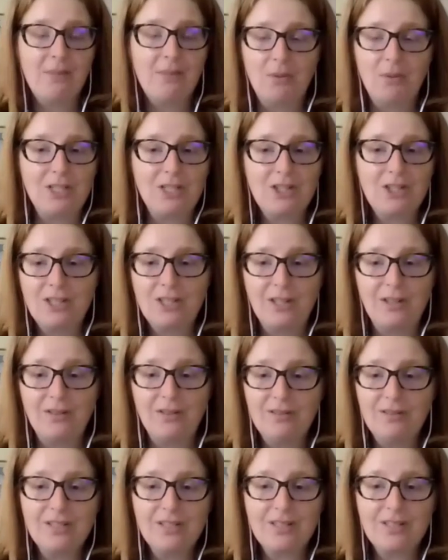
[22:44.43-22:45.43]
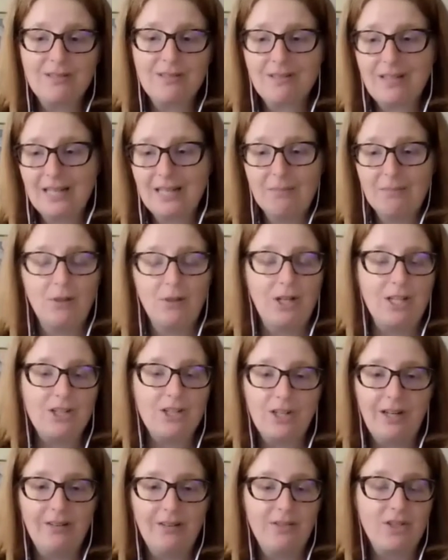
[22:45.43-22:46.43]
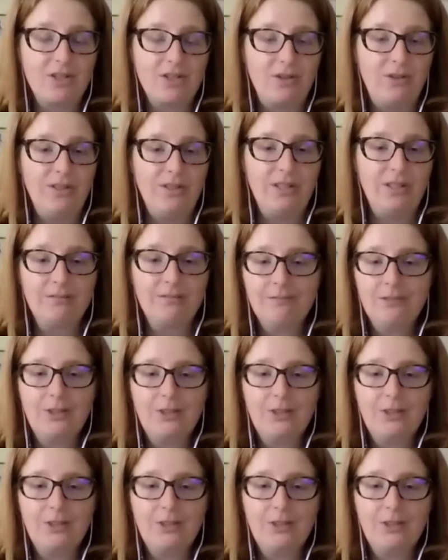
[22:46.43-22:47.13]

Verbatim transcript: about what you do, just kind of brush it off your shoulder.